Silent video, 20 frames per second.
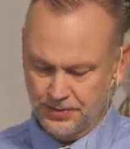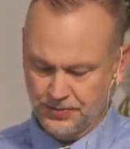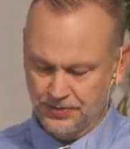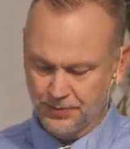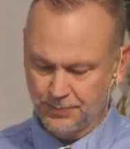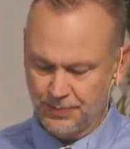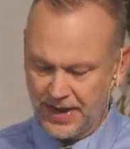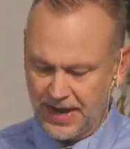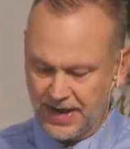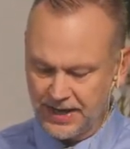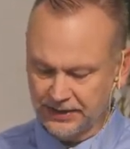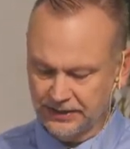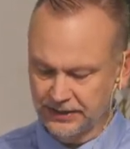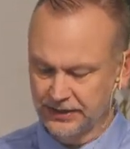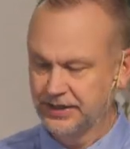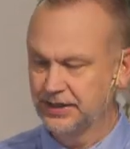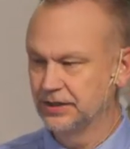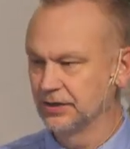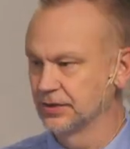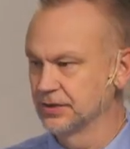The bad
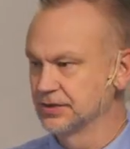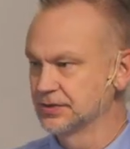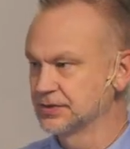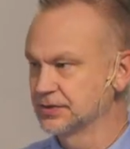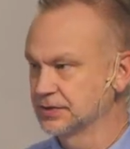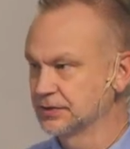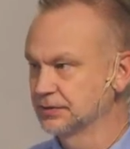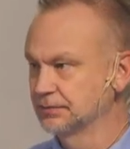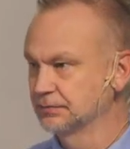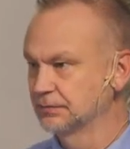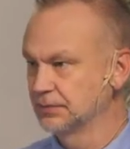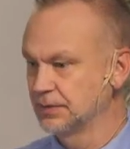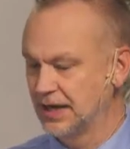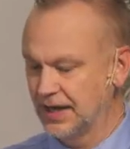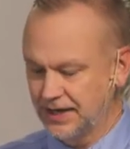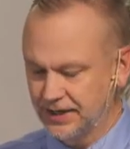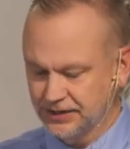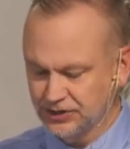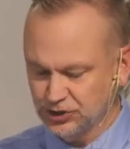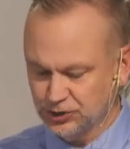leaders
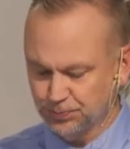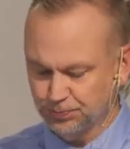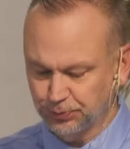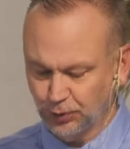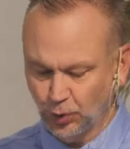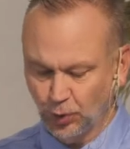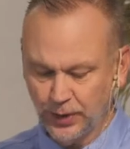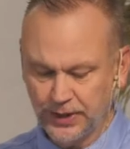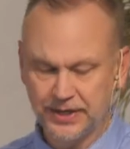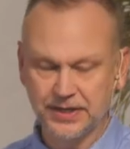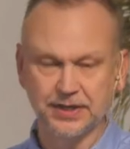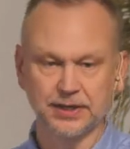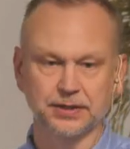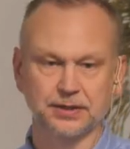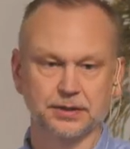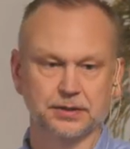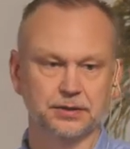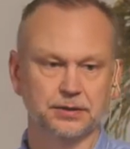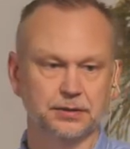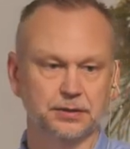had
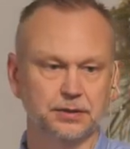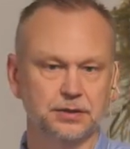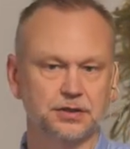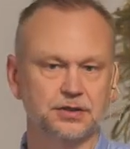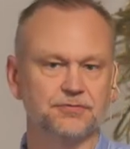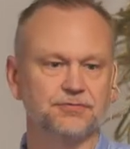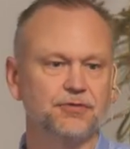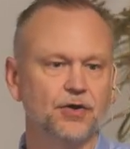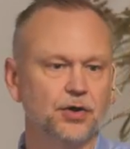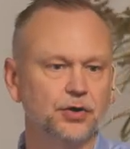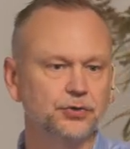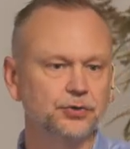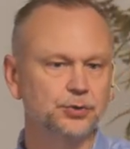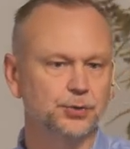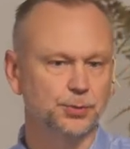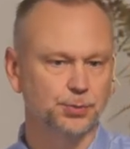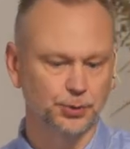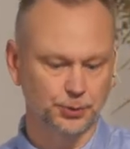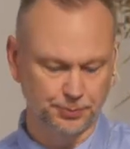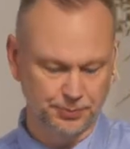exploited the
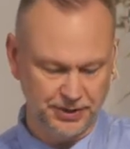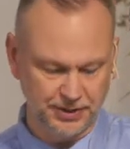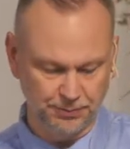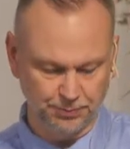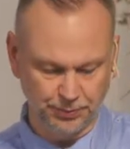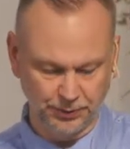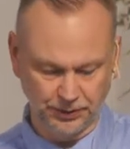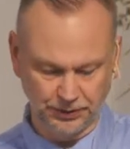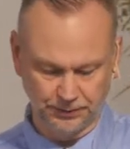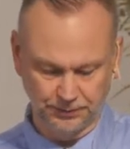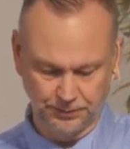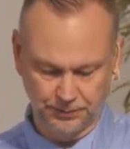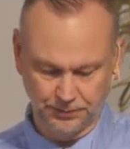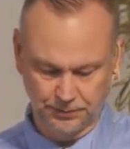vulnerable people.